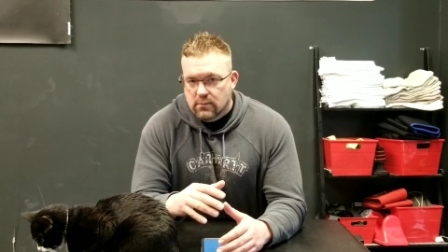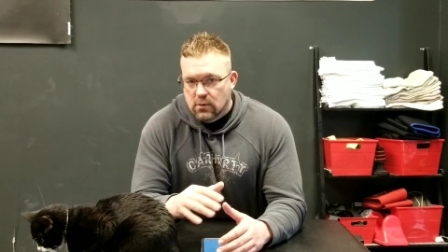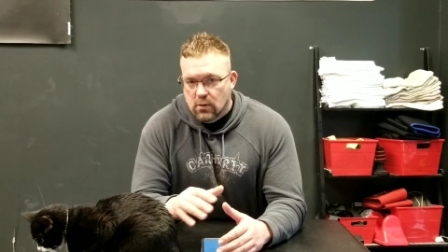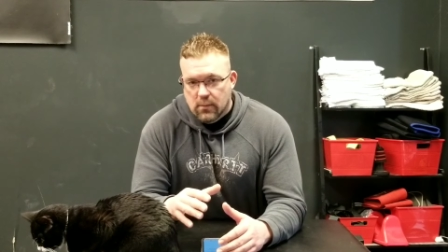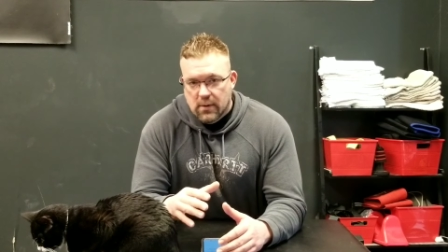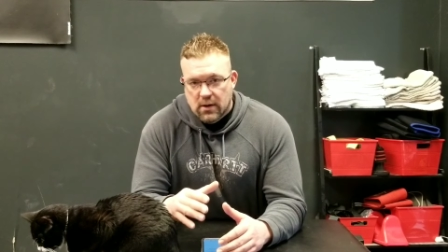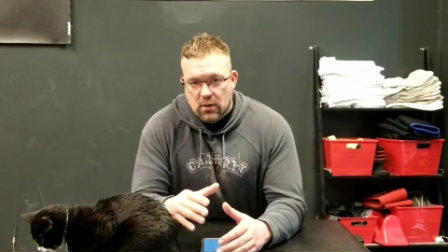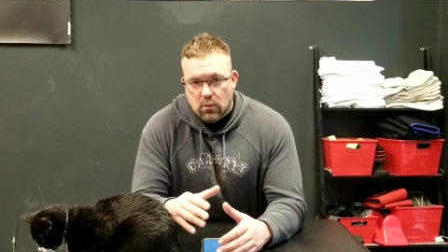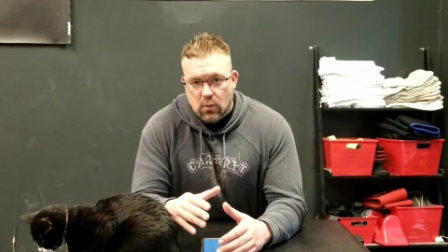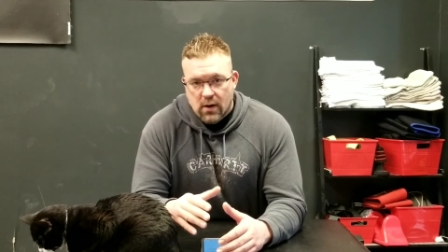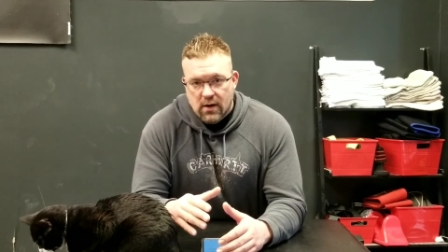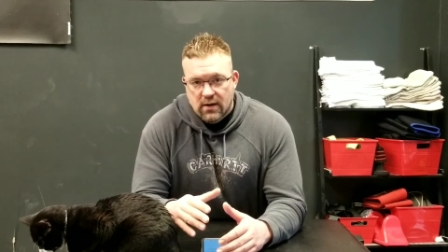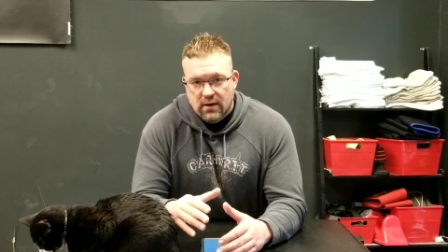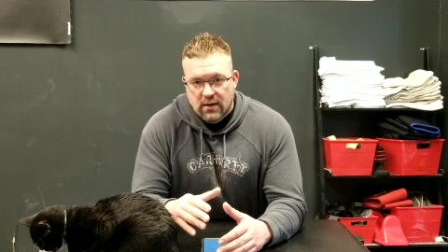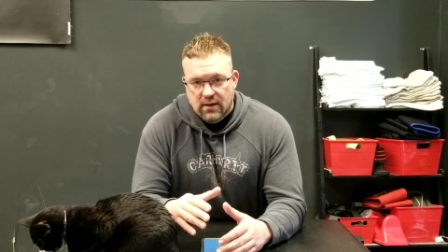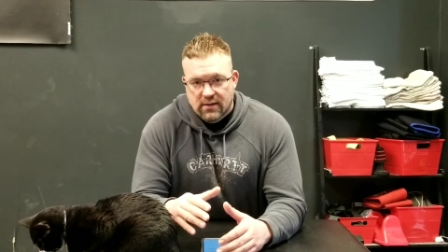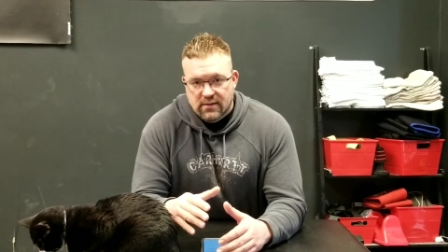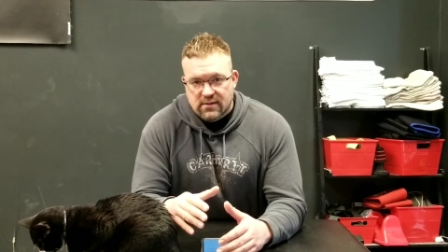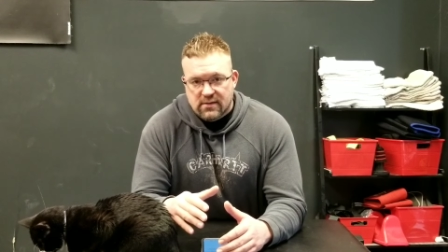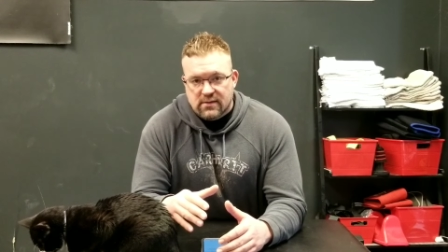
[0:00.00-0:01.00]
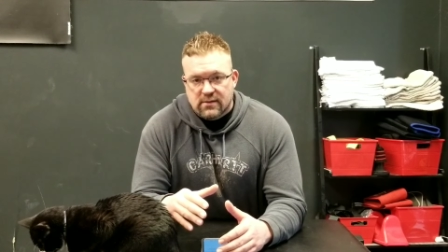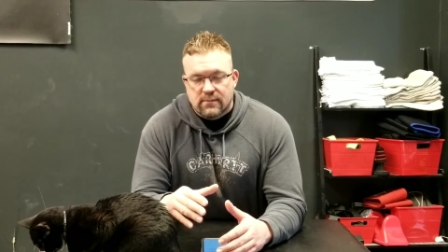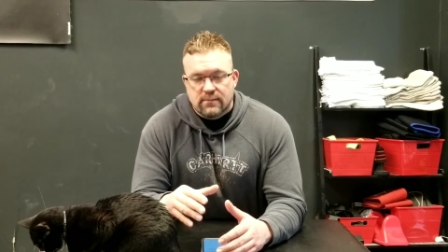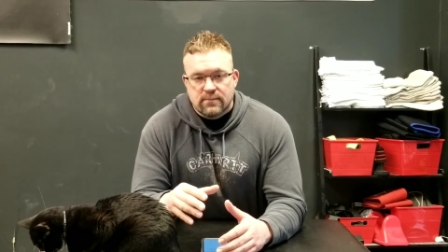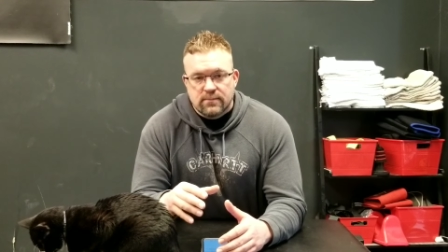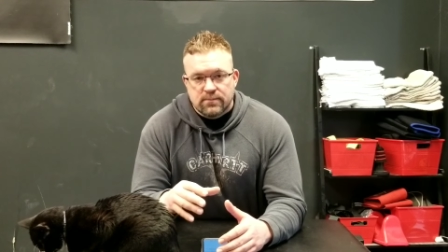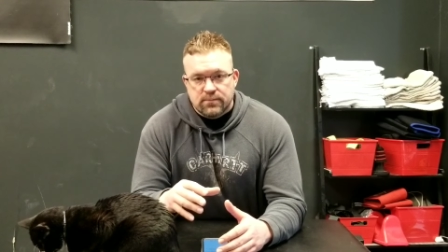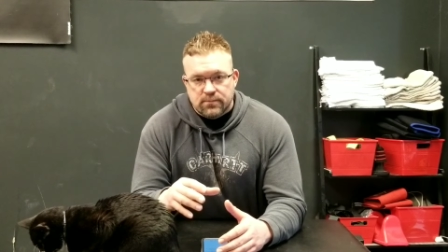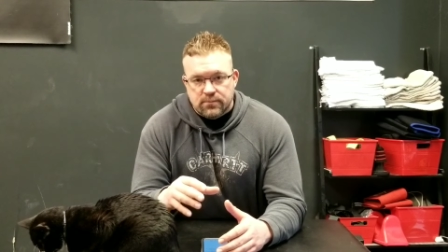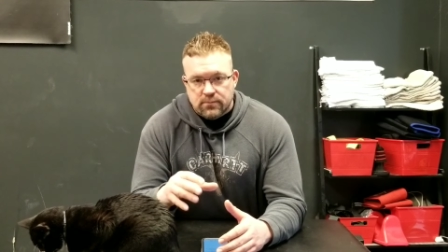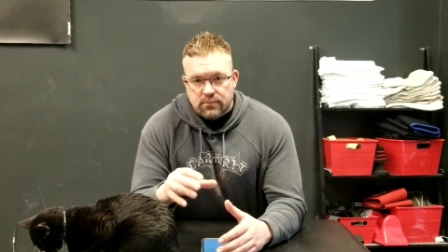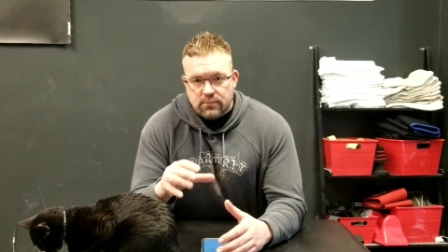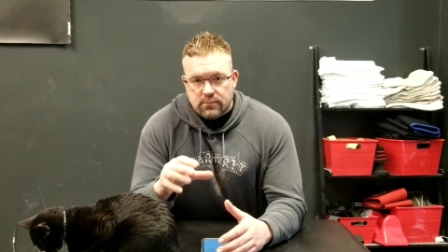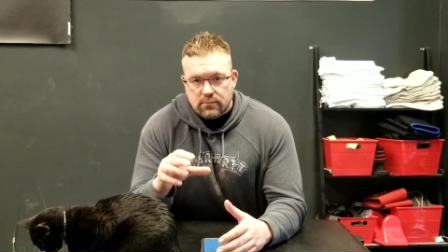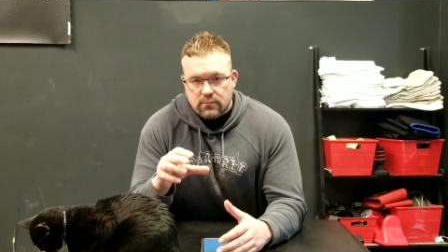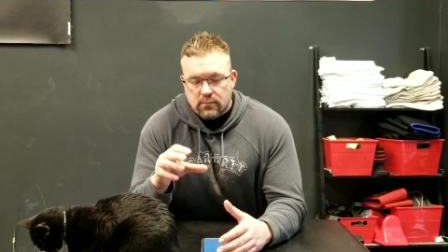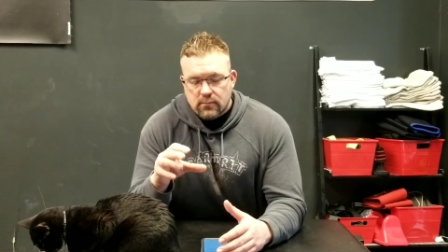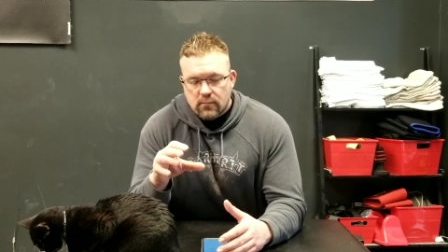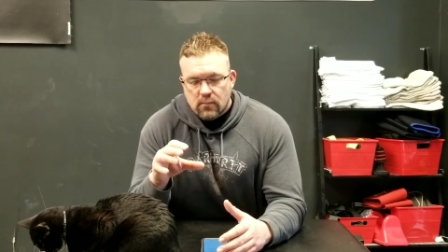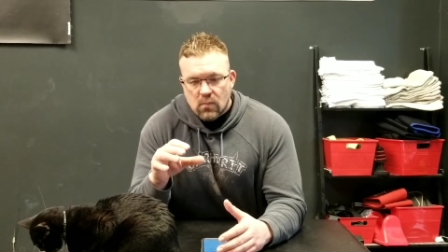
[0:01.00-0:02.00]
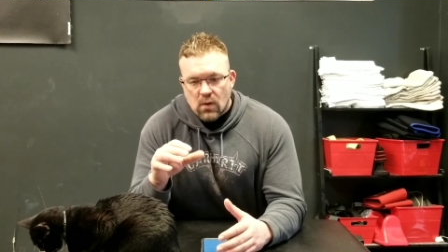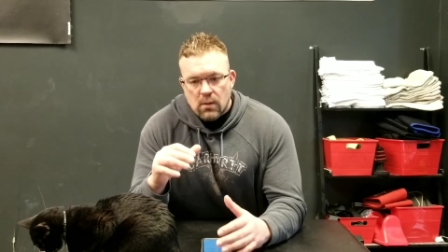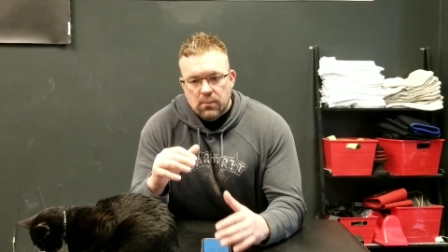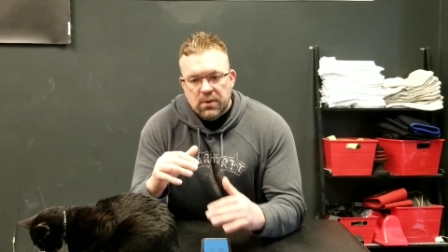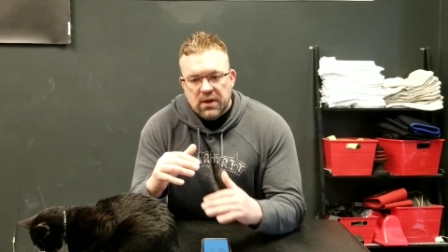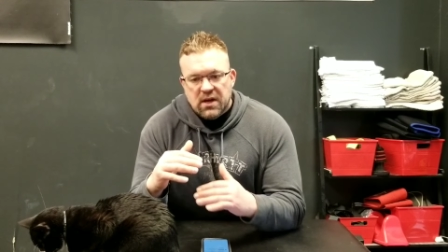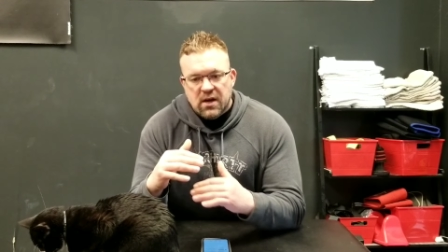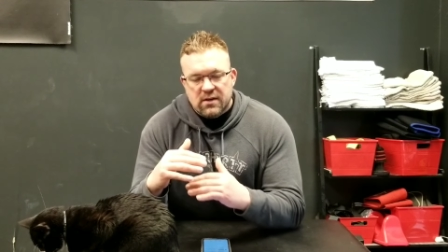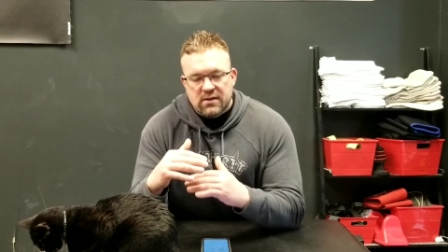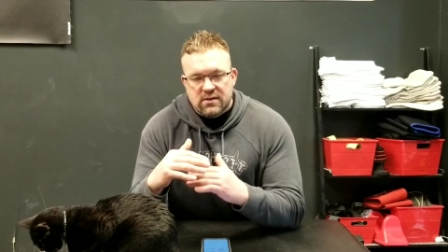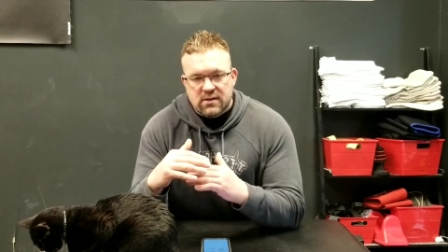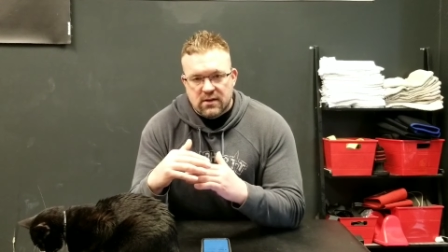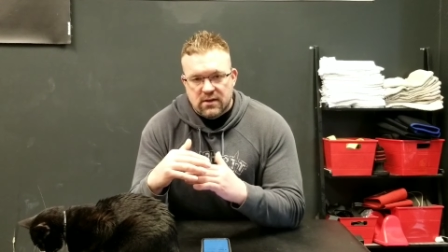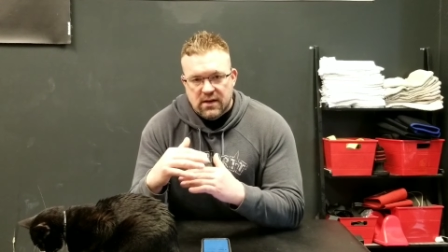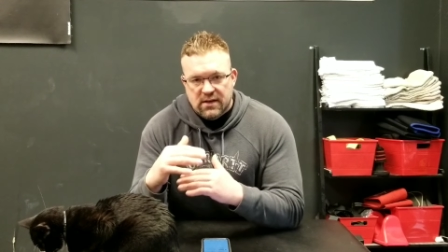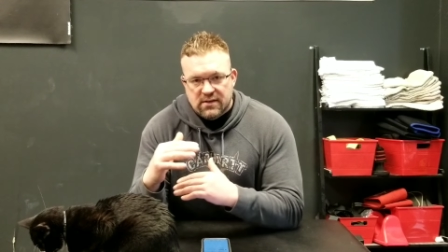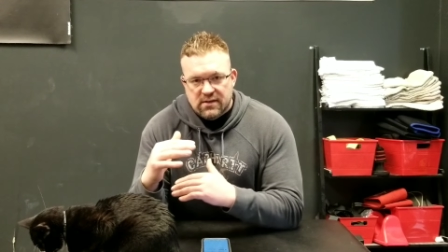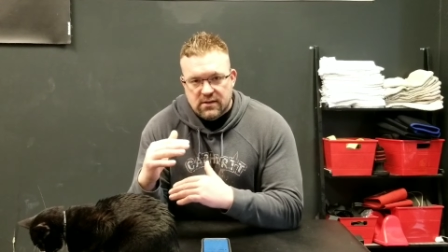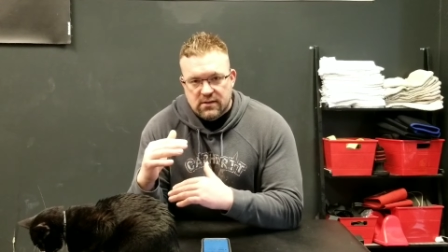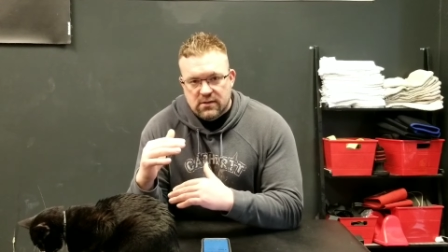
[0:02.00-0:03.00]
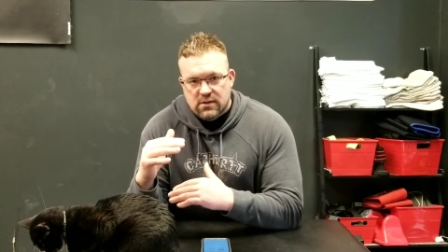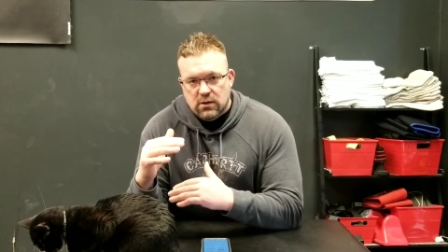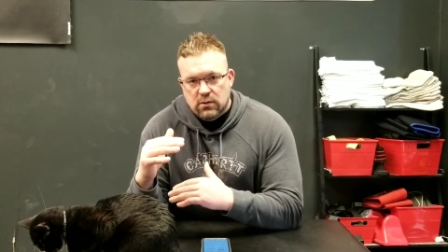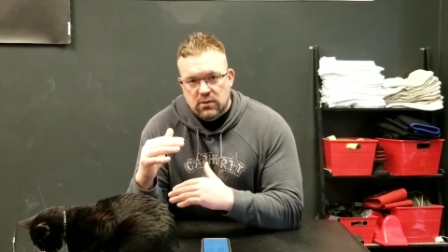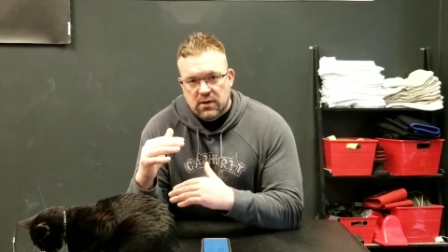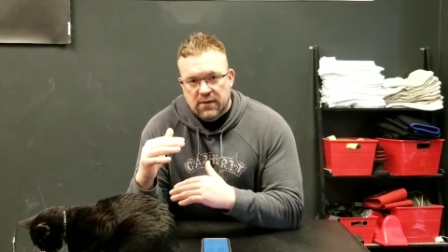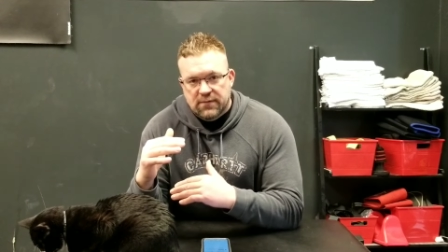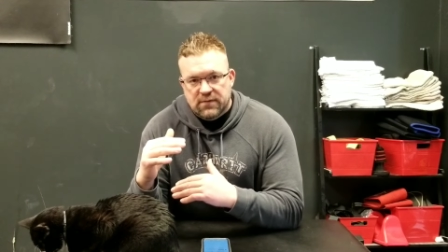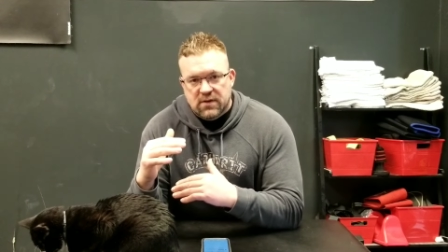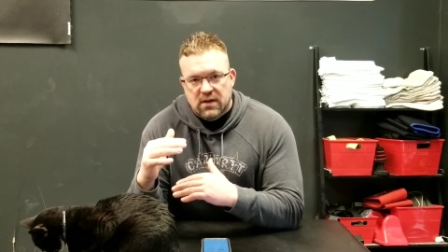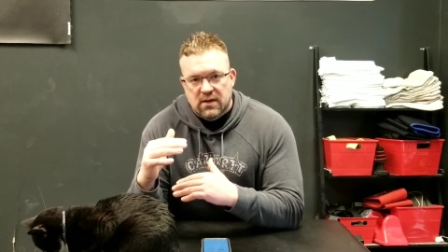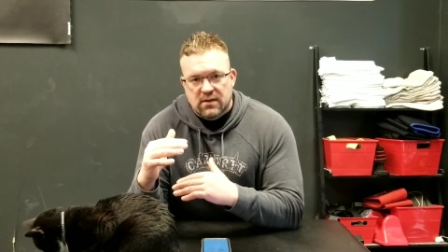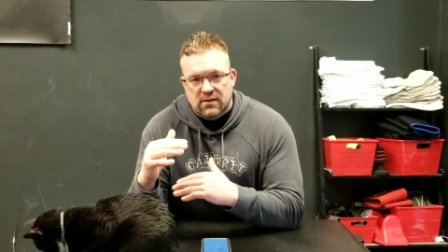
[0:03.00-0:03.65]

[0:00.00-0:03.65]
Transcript: no matter what it is, because the distance you lift it